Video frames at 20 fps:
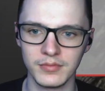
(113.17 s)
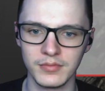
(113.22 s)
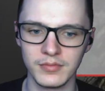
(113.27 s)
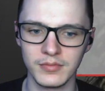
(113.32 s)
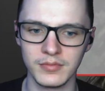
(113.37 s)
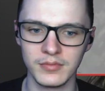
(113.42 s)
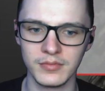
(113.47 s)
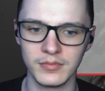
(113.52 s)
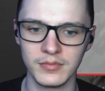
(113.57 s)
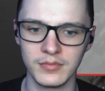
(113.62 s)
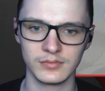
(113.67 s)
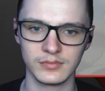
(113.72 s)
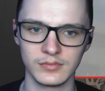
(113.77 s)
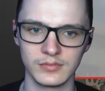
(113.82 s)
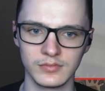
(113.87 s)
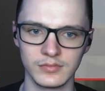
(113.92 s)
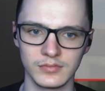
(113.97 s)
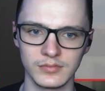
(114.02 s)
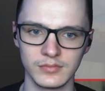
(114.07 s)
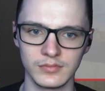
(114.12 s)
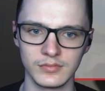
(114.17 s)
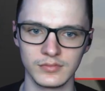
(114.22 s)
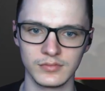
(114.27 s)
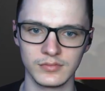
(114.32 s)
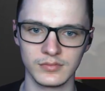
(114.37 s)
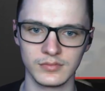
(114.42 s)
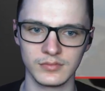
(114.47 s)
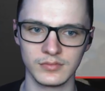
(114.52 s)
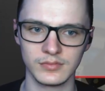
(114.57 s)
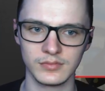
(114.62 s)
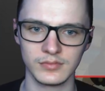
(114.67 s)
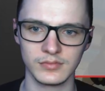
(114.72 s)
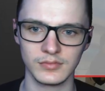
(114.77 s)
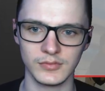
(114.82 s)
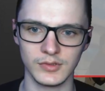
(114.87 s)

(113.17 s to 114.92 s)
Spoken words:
(silence)